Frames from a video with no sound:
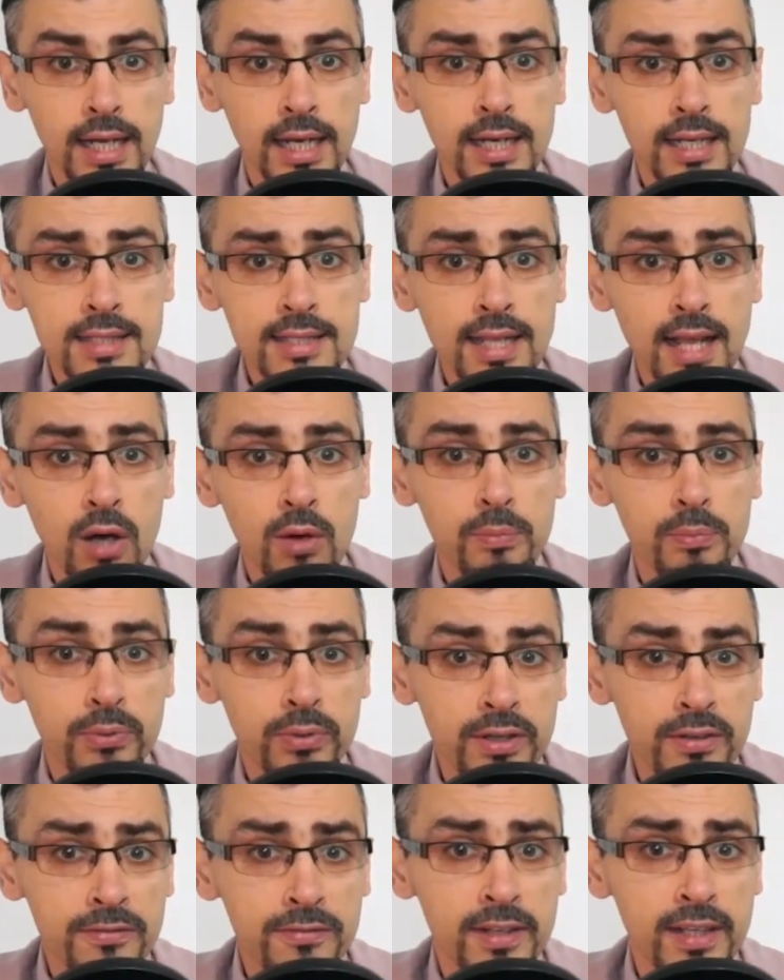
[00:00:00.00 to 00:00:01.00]
Let us now
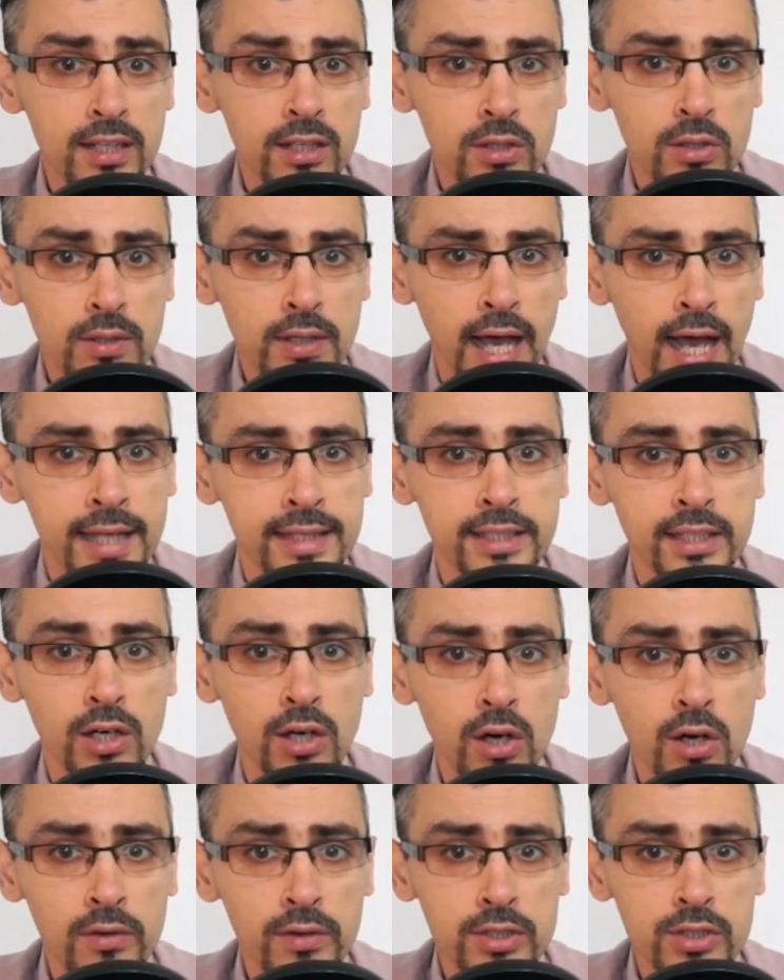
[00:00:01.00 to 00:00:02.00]
briefly look at the
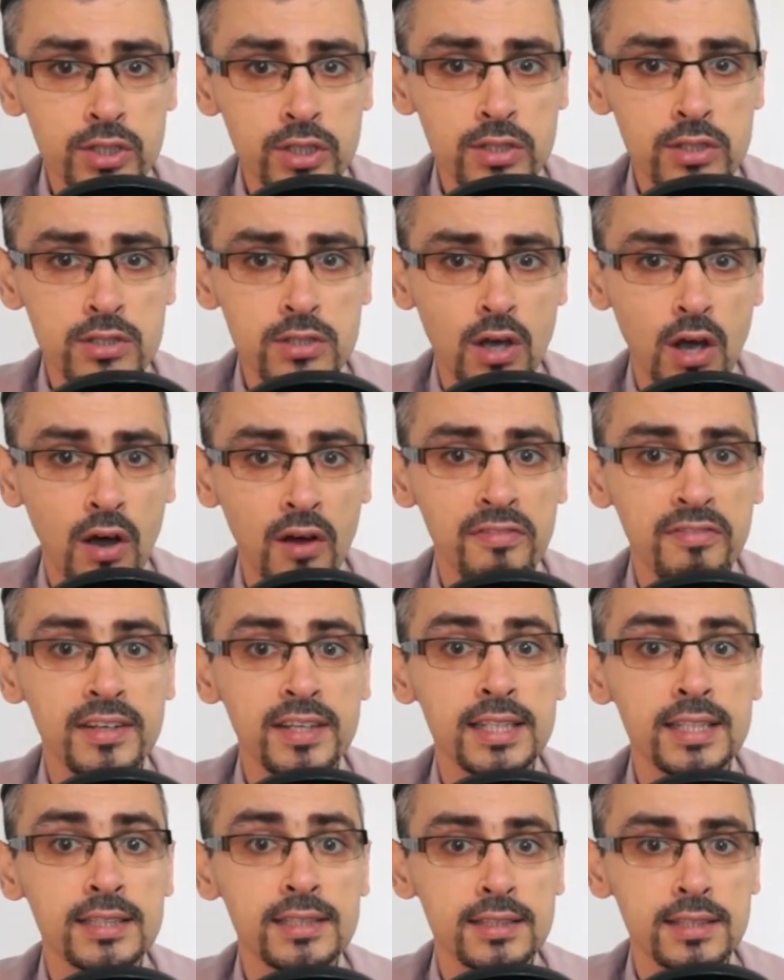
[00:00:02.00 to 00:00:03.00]
origins
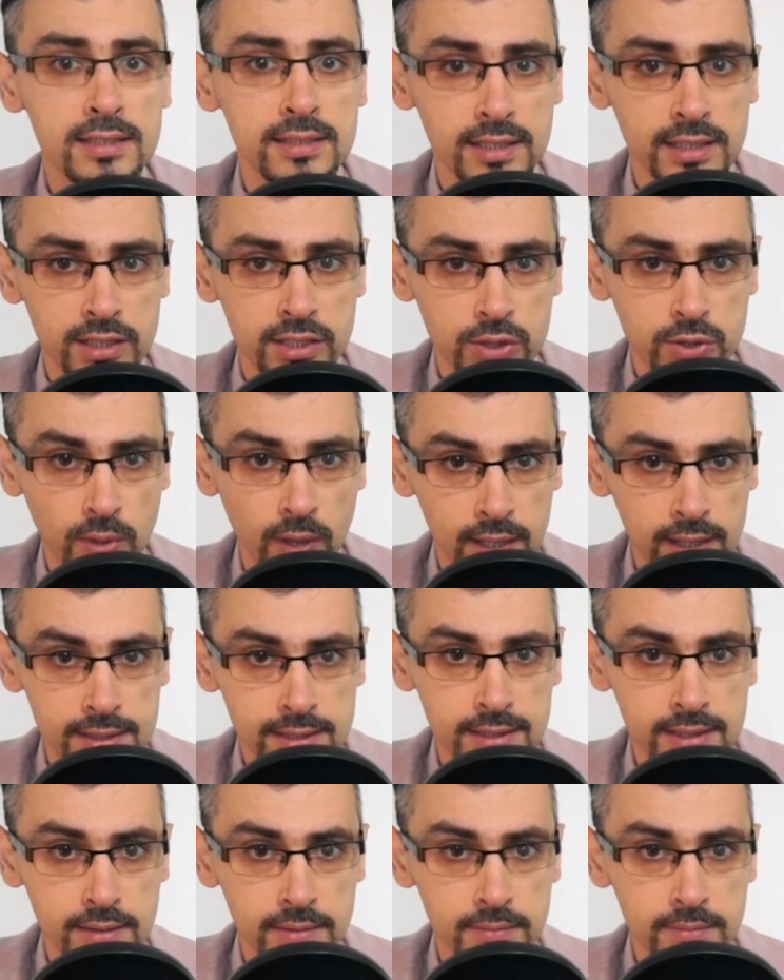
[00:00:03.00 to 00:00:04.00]
of
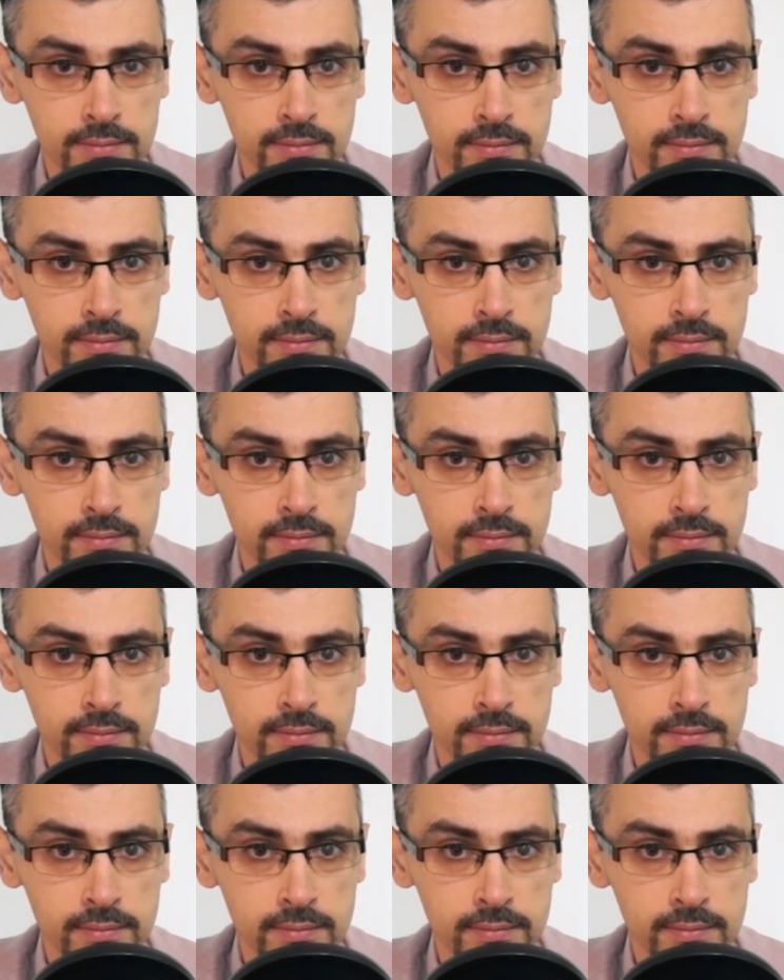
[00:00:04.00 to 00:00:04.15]
intertextuality.